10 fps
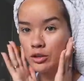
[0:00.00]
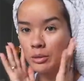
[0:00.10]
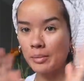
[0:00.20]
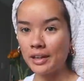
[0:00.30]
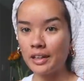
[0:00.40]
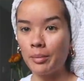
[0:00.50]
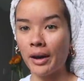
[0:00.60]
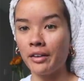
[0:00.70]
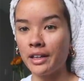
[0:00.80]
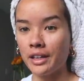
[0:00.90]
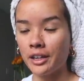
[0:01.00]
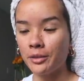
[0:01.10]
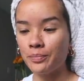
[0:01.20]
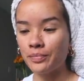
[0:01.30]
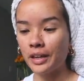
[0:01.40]
doing my makeup out
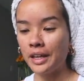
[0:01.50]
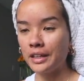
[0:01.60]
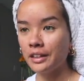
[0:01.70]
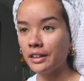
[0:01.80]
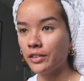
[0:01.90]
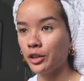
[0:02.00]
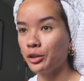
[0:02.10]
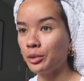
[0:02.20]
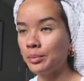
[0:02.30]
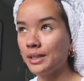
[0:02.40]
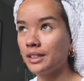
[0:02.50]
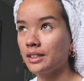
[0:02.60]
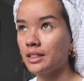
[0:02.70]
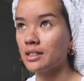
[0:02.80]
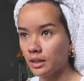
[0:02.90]
here in the living room
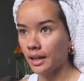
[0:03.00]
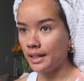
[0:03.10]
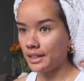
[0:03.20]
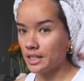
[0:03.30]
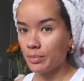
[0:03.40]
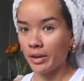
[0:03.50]
because the lighting is